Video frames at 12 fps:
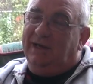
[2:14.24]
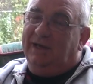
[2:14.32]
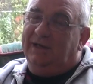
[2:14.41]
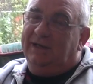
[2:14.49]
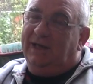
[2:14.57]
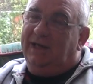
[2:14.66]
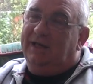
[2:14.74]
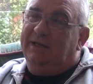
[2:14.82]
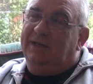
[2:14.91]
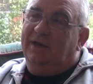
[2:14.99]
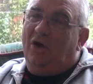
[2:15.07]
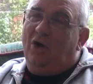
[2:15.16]
And
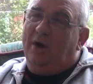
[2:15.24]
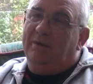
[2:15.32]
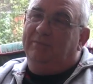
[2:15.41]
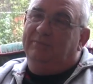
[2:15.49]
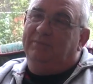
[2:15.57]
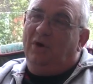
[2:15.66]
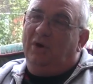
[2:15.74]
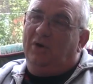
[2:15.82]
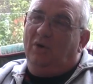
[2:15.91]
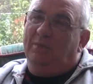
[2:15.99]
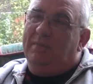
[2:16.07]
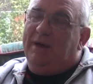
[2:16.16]
then I
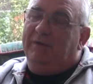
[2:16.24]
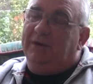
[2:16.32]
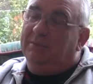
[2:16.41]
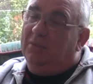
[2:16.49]
got married